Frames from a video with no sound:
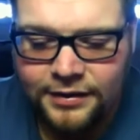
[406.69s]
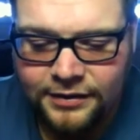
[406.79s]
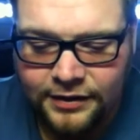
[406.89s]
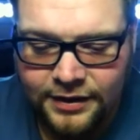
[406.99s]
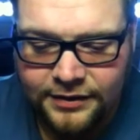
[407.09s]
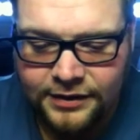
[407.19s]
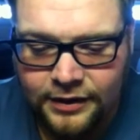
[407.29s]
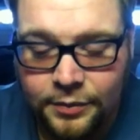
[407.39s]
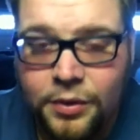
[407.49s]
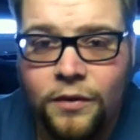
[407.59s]
It's
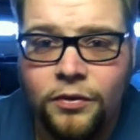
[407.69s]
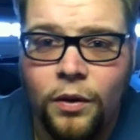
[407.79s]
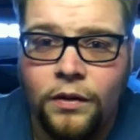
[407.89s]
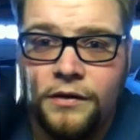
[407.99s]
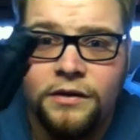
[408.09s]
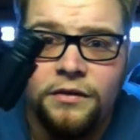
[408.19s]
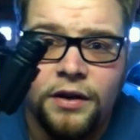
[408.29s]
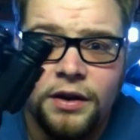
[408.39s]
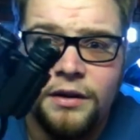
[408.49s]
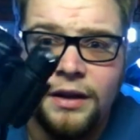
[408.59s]
unnecessary. But overall, this is a
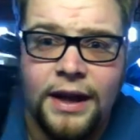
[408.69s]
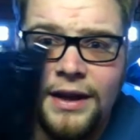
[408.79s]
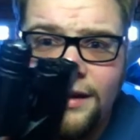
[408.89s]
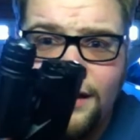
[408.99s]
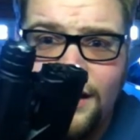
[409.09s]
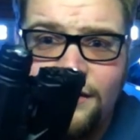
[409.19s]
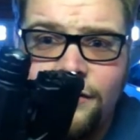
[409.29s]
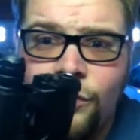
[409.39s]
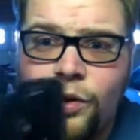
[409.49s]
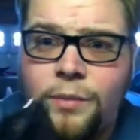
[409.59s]
very good light. Again,
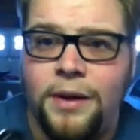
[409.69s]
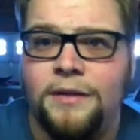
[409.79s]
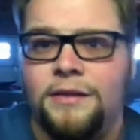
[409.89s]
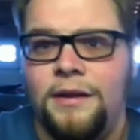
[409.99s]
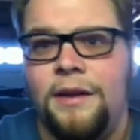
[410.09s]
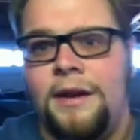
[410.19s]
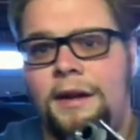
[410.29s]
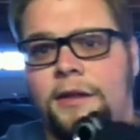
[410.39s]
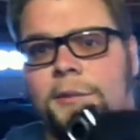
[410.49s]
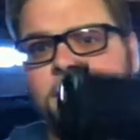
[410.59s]
40 bucks.
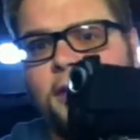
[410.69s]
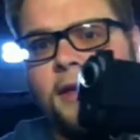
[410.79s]
It looks